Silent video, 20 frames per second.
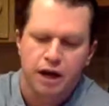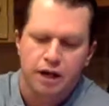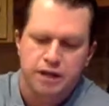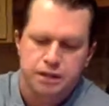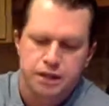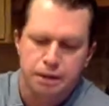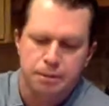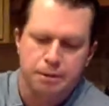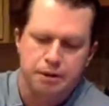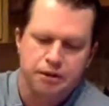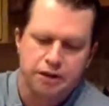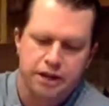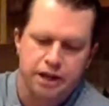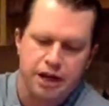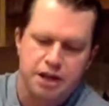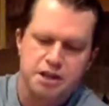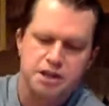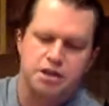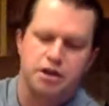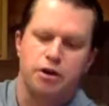typically I
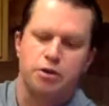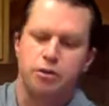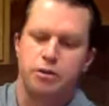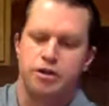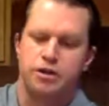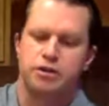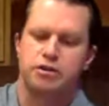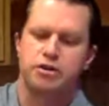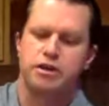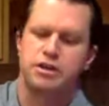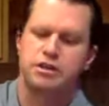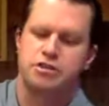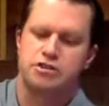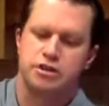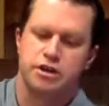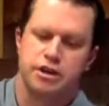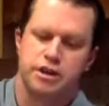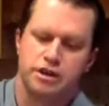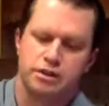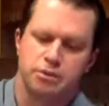start with a greens
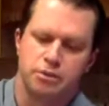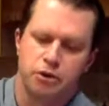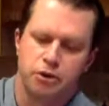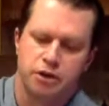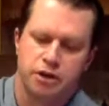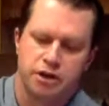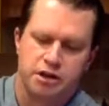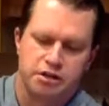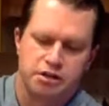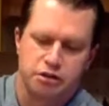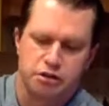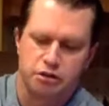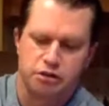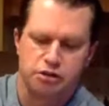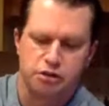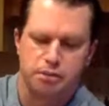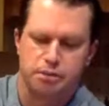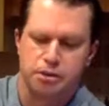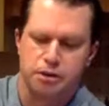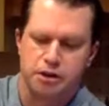drink in the morning, so it's
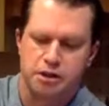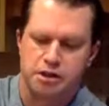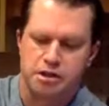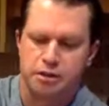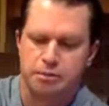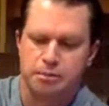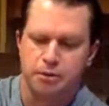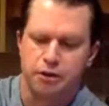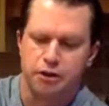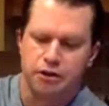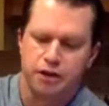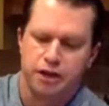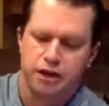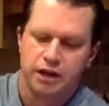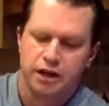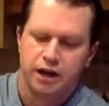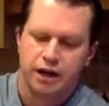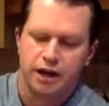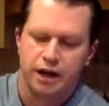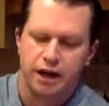a pretty simple
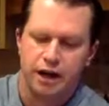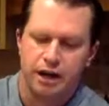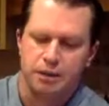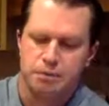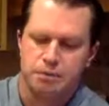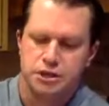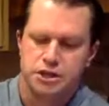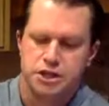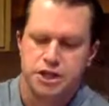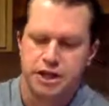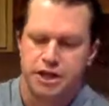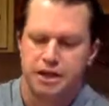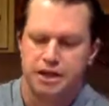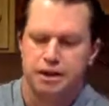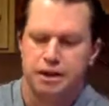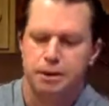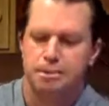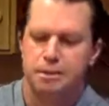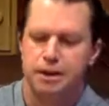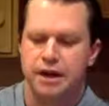shake it
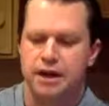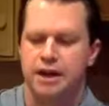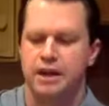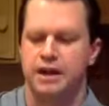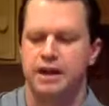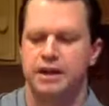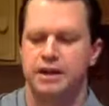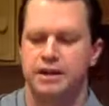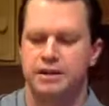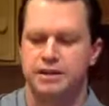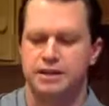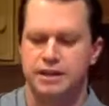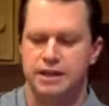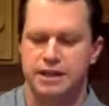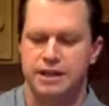up and